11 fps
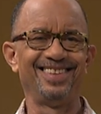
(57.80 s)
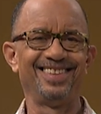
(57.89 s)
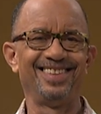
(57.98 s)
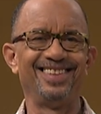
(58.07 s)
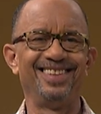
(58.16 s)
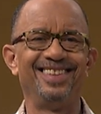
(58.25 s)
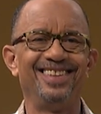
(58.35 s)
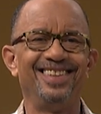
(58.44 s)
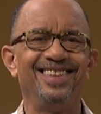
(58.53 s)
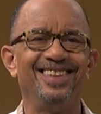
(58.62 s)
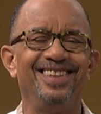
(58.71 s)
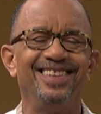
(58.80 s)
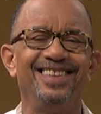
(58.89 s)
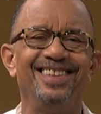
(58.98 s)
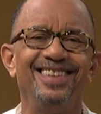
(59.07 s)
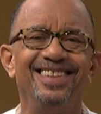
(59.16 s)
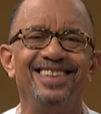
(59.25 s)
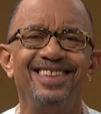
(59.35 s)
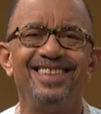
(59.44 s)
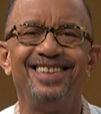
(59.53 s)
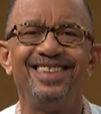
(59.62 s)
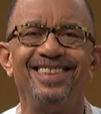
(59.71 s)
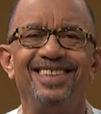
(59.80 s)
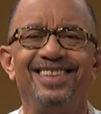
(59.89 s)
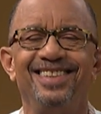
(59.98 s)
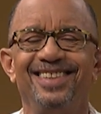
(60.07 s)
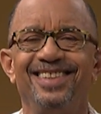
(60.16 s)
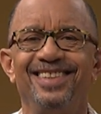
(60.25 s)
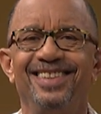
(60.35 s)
This person isn't speaking.